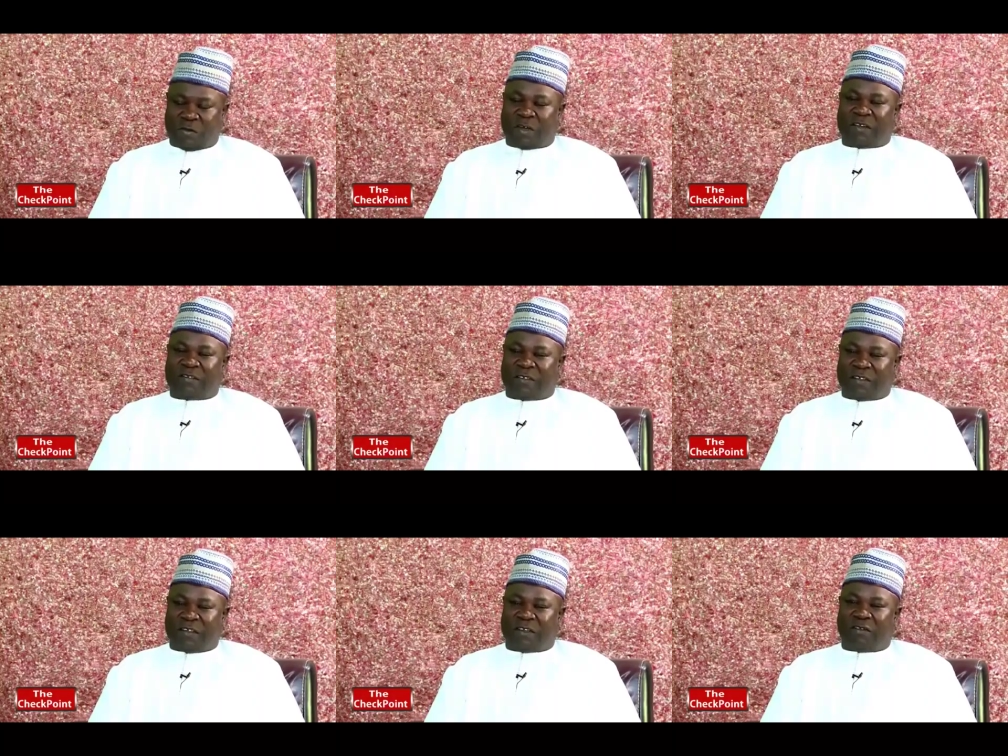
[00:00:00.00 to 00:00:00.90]
you can
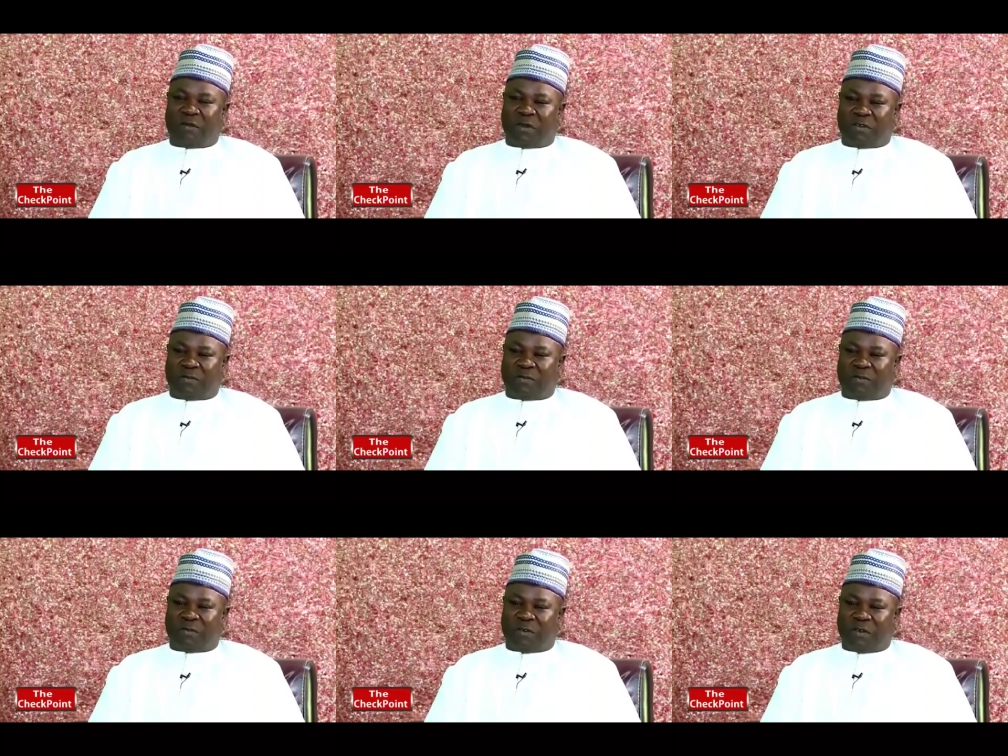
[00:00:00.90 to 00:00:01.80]
see the number of
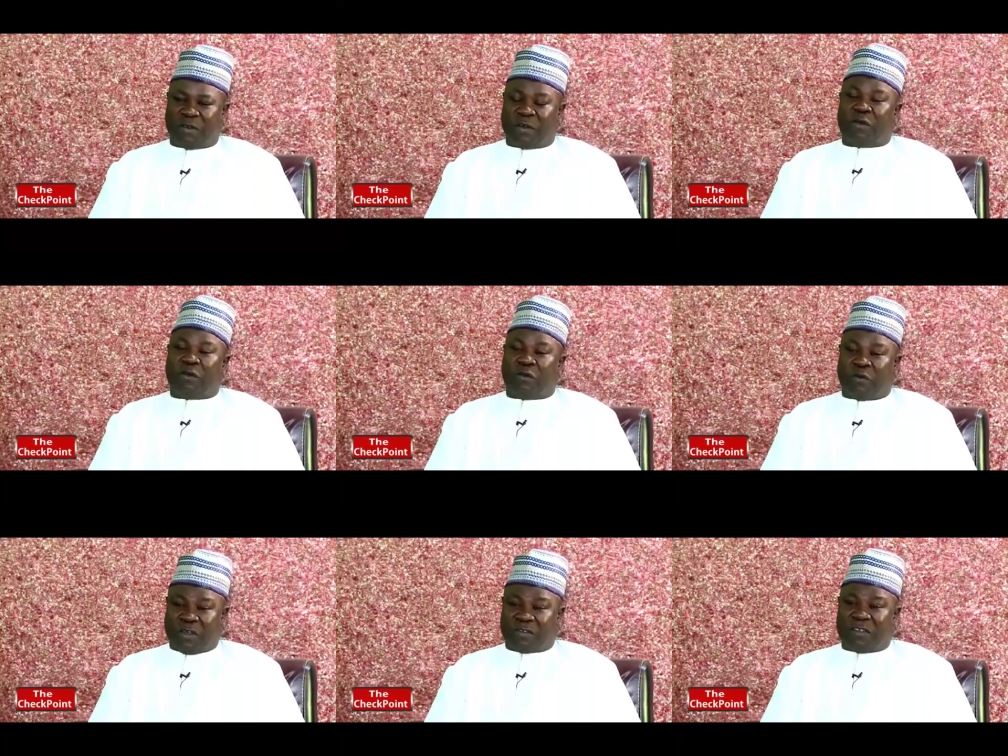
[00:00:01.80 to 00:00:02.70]

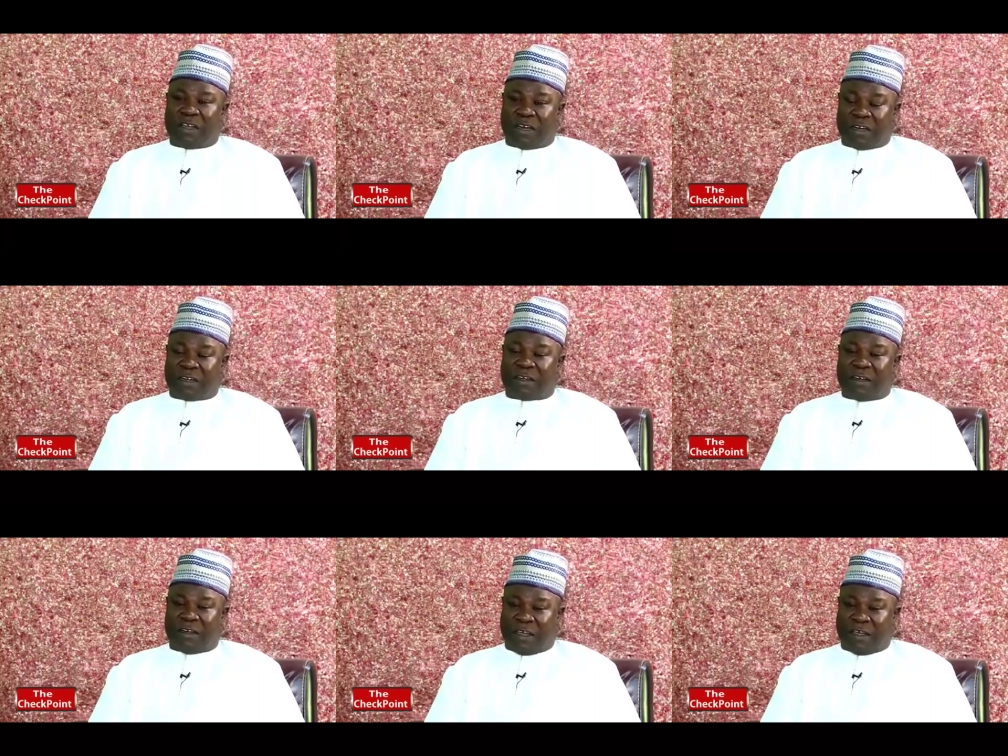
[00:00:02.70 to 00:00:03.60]
waste generated a